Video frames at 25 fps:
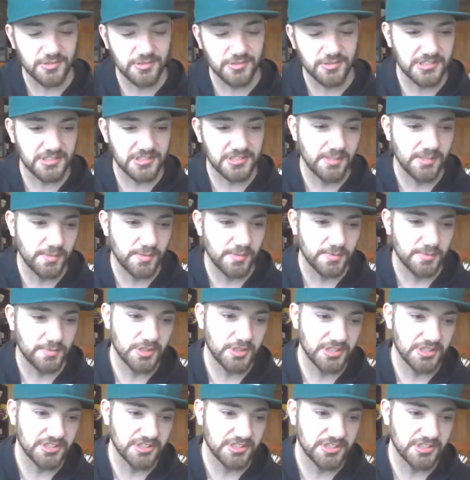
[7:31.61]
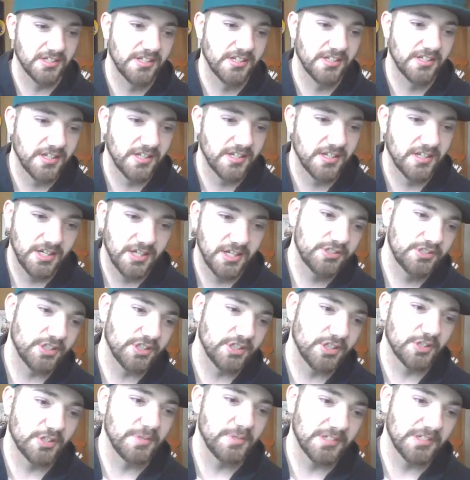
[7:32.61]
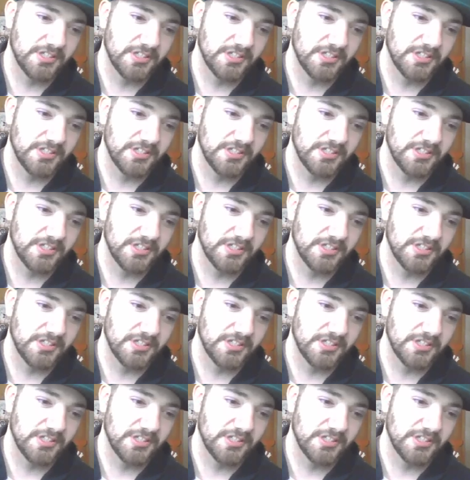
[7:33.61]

maybe if they just switched him and Patricia.